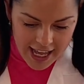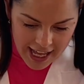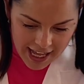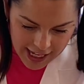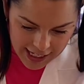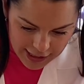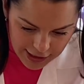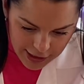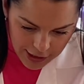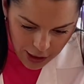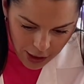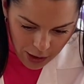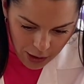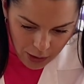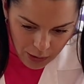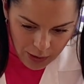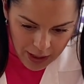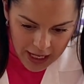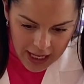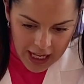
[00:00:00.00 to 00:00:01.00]
And
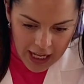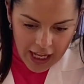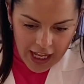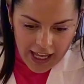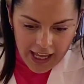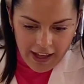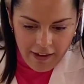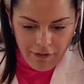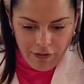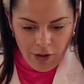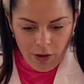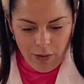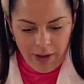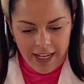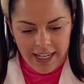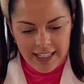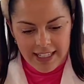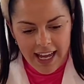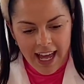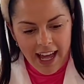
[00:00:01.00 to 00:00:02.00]
so, if you
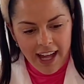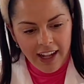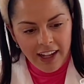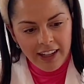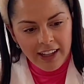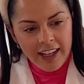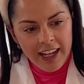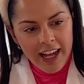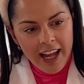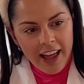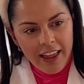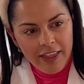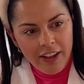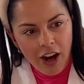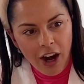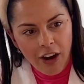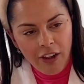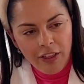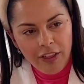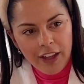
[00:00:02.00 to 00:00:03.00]
can tell,
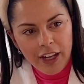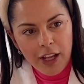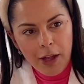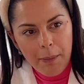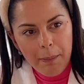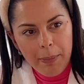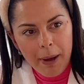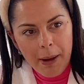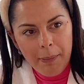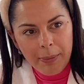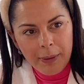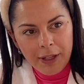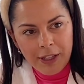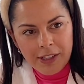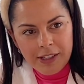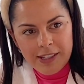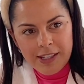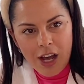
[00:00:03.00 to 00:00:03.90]
there are little bubbles